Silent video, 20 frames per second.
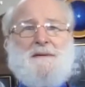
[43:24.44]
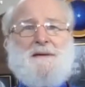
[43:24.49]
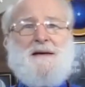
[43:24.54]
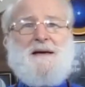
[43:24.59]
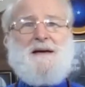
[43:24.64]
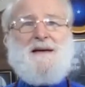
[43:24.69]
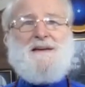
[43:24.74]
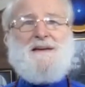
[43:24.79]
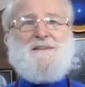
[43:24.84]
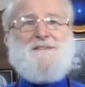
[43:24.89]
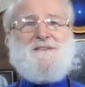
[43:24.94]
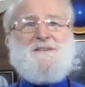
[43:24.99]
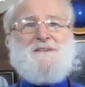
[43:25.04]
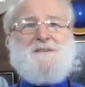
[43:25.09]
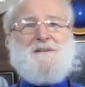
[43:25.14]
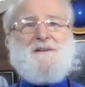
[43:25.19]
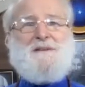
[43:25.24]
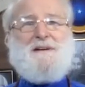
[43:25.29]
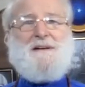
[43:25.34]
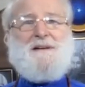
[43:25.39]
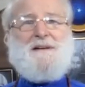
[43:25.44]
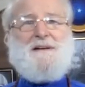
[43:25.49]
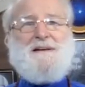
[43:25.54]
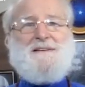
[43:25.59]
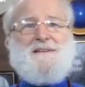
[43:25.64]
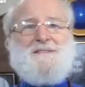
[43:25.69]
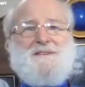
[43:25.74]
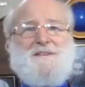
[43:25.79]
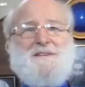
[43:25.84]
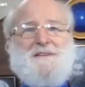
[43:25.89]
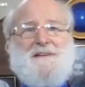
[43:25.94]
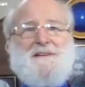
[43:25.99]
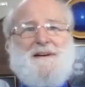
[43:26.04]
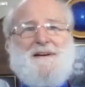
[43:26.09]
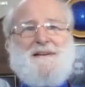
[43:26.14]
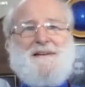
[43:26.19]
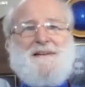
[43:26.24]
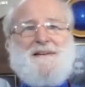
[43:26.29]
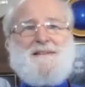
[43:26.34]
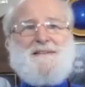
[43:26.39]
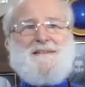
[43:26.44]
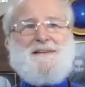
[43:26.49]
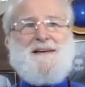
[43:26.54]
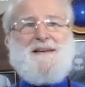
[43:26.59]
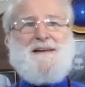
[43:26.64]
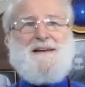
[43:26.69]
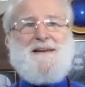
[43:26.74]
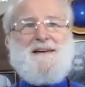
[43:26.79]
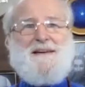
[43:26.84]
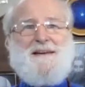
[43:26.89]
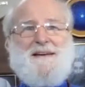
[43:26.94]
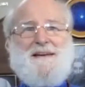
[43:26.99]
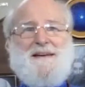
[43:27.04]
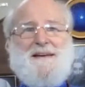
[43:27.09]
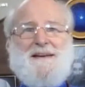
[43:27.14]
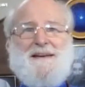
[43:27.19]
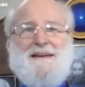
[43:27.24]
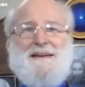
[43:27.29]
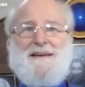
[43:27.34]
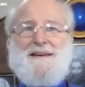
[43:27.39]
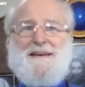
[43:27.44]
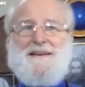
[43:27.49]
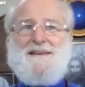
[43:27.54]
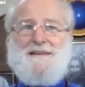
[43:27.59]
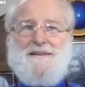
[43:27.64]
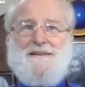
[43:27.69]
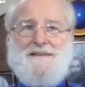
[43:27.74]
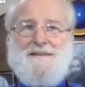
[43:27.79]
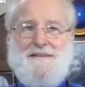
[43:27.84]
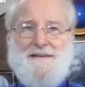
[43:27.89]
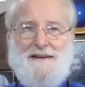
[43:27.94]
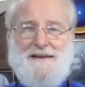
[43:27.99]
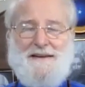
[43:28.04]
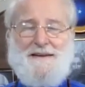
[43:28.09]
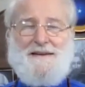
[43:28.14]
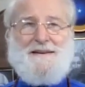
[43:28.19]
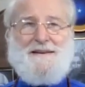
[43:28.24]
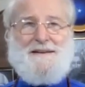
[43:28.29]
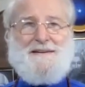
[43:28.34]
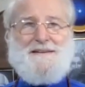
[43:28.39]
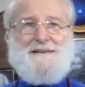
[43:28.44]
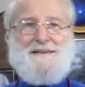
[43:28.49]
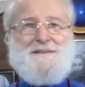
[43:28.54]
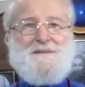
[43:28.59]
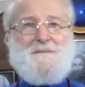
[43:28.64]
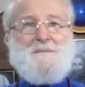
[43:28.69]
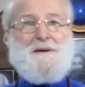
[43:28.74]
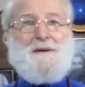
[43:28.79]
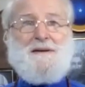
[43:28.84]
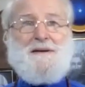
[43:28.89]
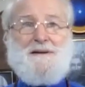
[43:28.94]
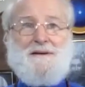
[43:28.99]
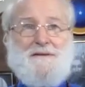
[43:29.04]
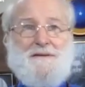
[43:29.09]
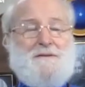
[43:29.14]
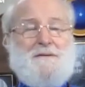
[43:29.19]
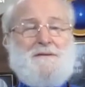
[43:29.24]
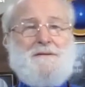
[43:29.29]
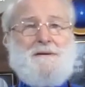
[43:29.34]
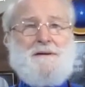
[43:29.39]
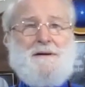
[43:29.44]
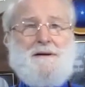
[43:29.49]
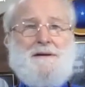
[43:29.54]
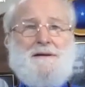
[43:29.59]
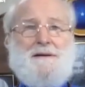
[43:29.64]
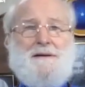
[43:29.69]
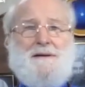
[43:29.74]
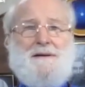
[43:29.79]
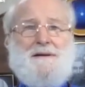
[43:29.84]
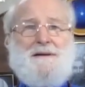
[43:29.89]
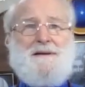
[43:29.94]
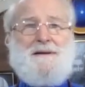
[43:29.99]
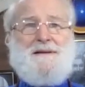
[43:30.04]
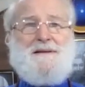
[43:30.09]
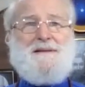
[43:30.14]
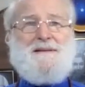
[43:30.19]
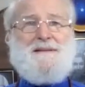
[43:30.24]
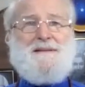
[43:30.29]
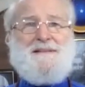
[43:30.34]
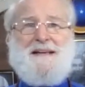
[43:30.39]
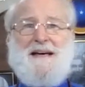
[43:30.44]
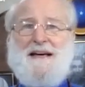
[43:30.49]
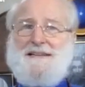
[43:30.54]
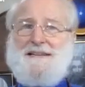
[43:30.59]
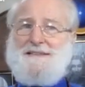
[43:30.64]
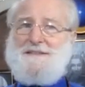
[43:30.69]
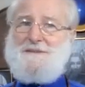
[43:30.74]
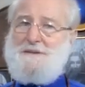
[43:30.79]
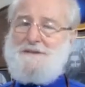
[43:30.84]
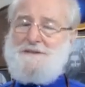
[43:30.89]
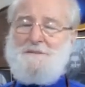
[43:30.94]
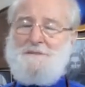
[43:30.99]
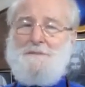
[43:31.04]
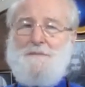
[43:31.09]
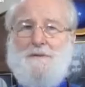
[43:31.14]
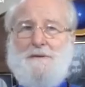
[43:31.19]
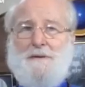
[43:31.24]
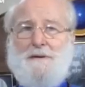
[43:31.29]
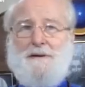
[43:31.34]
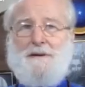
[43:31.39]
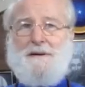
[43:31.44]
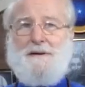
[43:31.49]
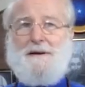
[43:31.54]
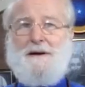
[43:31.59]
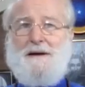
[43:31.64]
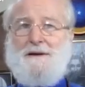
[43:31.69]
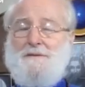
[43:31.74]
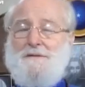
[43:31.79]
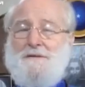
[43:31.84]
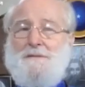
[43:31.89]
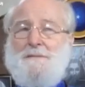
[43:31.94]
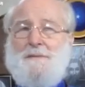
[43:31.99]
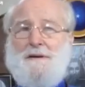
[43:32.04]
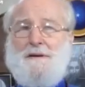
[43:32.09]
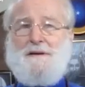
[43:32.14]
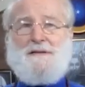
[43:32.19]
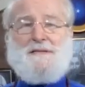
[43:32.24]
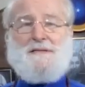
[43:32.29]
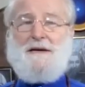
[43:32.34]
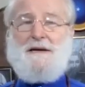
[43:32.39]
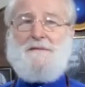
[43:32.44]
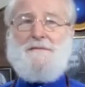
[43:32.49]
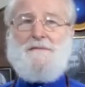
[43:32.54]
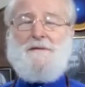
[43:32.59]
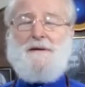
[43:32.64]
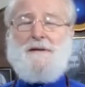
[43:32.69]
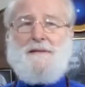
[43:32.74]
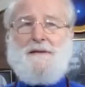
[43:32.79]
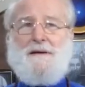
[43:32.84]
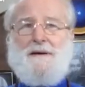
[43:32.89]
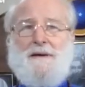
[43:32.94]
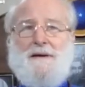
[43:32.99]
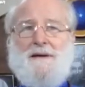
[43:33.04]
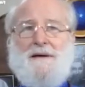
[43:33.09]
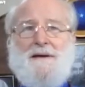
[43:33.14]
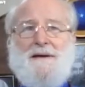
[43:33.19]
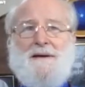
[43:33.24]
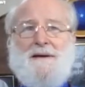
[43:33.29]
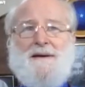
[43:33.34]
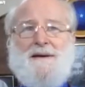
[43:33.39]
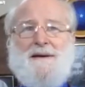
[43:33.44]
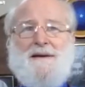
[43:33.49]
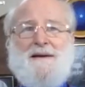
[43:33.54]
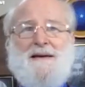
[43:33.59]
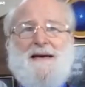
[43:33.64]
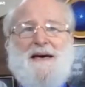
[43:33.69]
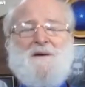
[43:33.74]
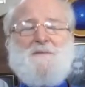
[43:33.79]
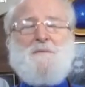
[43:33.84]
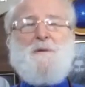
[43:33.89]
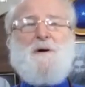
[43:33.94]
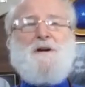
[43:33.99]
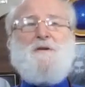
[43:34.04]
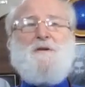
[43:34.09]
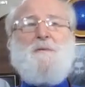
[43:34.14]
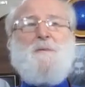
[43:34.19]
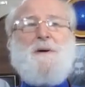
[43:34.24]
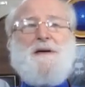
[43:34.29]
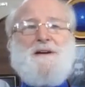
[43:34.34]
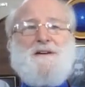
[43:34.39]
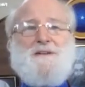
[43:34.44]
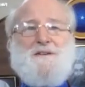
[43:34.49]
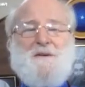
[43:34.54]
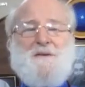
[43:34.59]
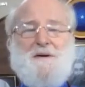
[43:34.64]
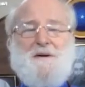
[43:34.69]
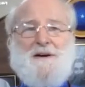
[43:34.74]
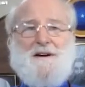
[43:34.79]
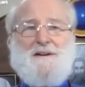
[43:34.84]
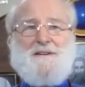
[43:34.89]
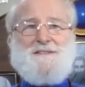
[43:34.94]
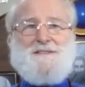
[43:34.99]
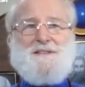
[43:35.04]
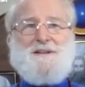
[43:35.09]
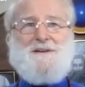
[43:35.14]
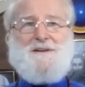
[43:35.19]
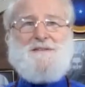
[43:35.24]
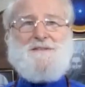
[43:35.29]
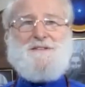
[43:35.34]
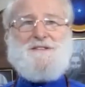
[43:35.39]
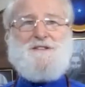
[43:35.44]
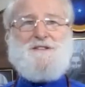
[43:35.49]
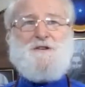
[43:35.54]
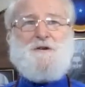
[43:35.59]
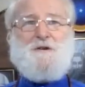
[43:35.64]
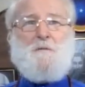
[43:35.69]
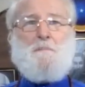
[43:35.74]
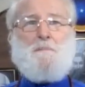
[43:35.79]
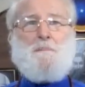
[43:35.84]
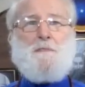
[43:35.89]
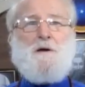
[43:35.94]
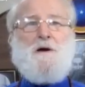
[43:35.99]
As Yogananda said, you need to be in tune. That's what's important, attunement. It's everything. And what are we attuning ourselves to?